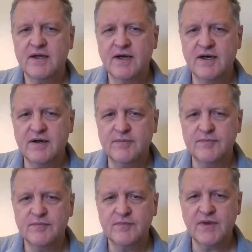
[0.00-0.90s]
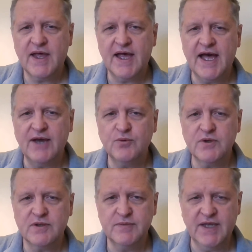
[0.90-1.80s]
I
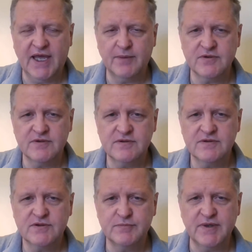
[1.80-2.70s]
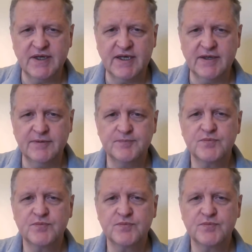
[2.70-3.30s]
would be able to be